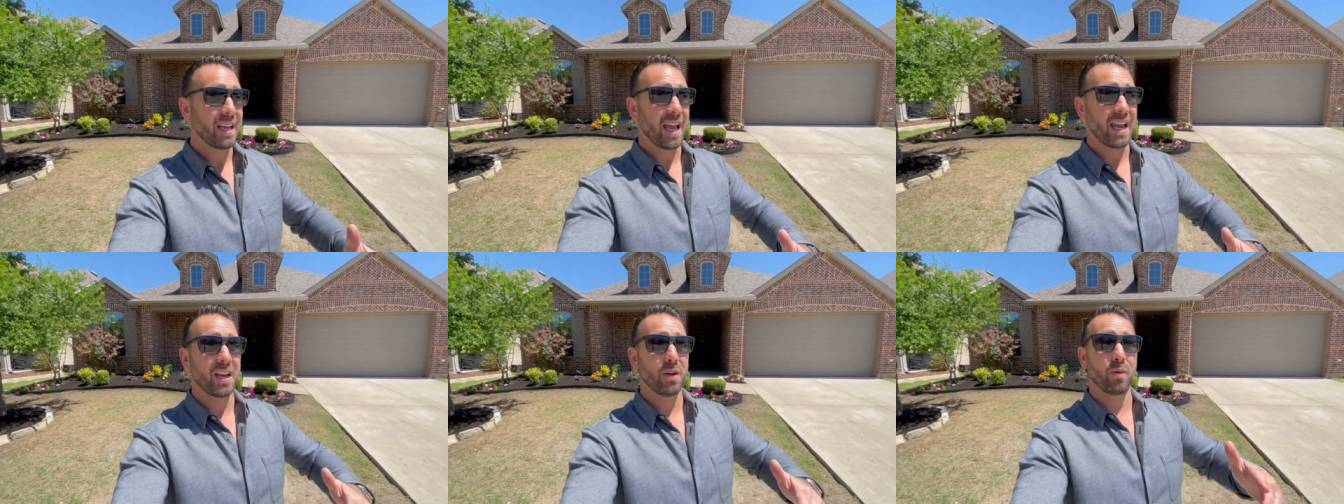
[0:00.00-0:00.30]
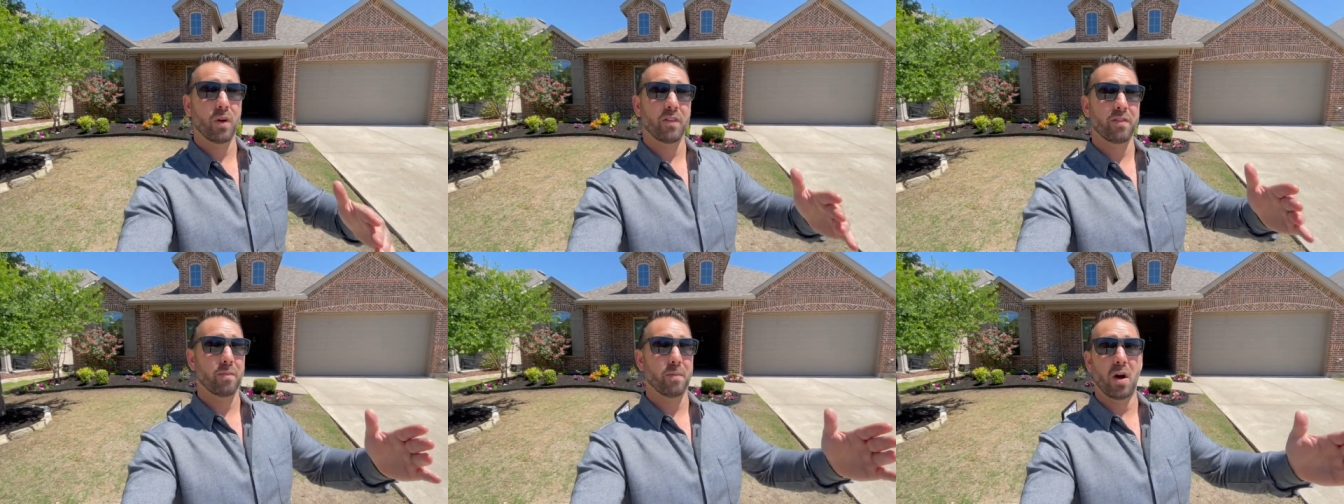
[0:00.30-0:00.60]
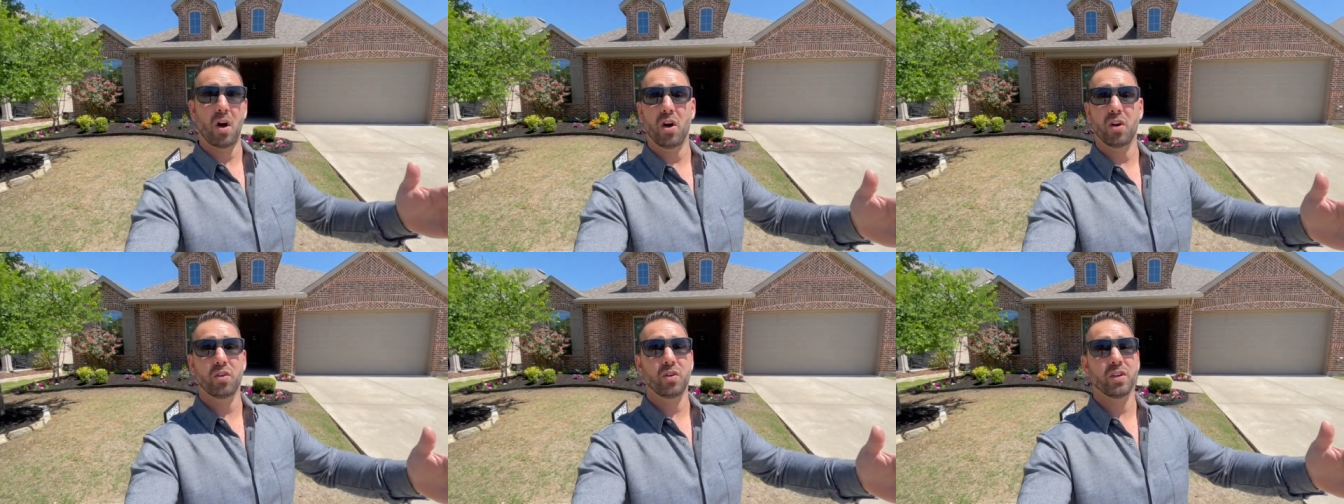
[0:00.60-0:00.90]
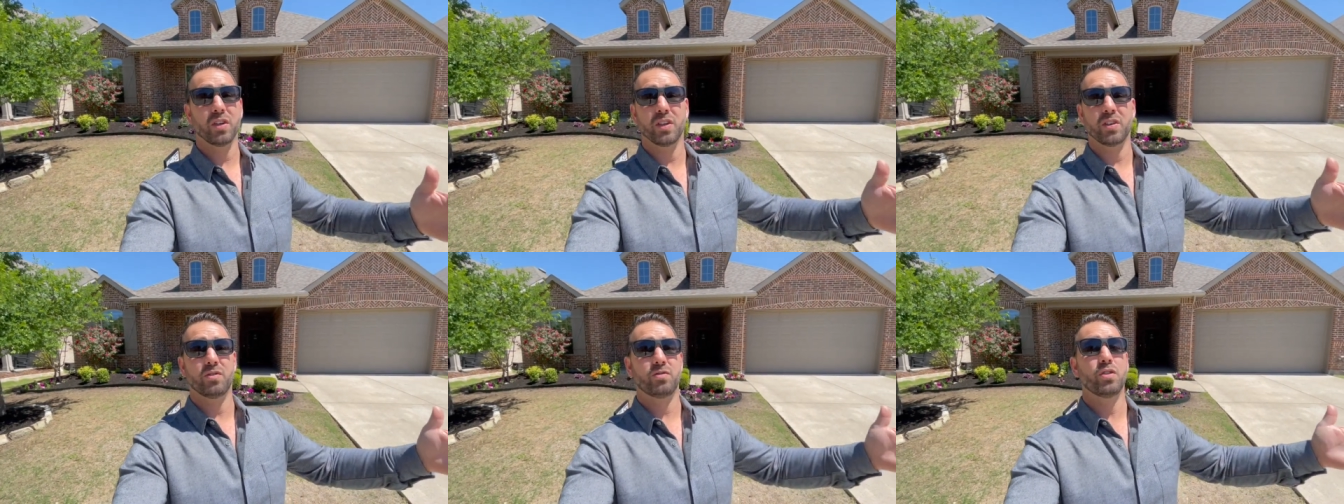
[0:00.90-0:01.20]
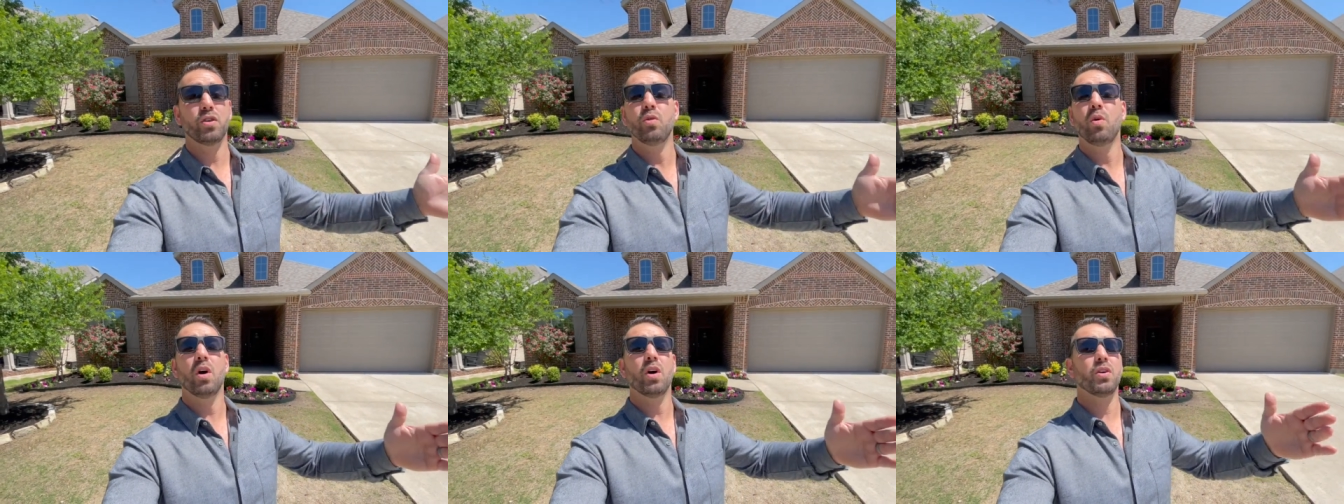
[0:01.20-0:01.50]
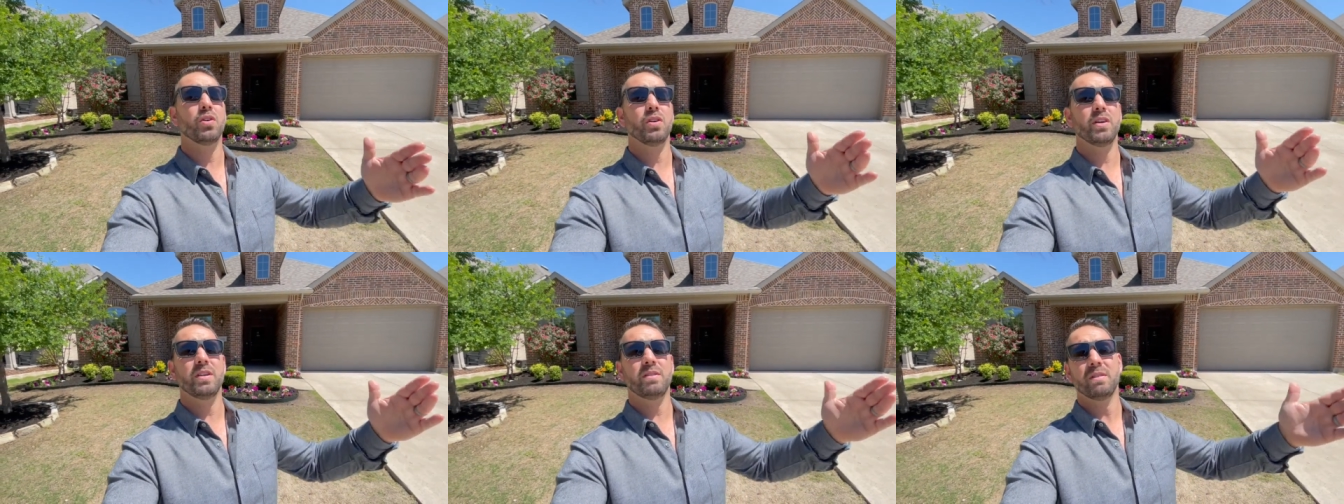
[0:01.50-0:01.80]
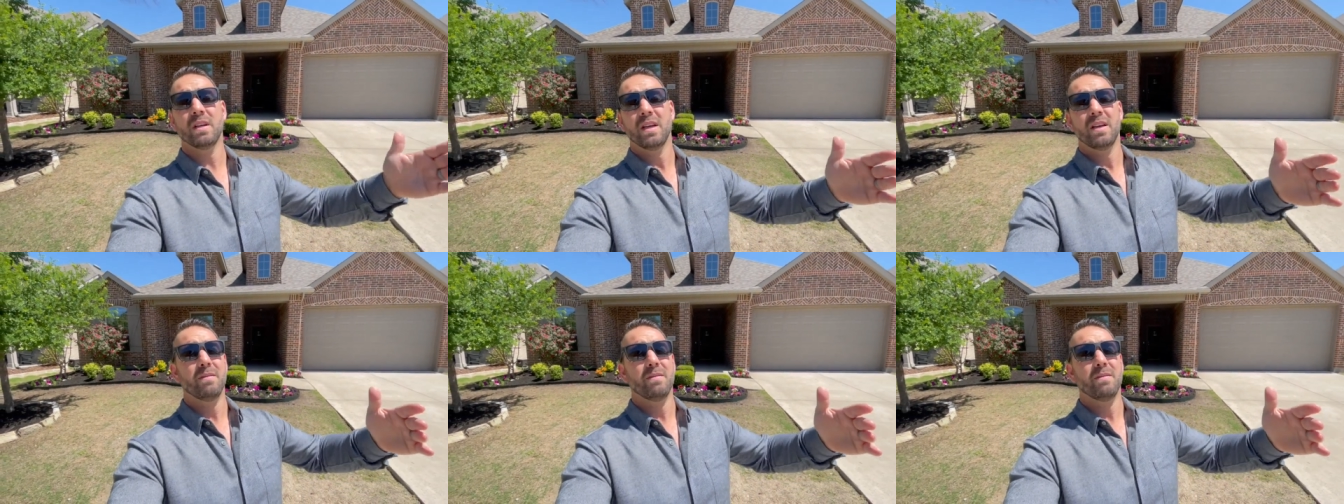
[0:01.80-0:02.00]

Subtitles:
anywhere from 100 to 200,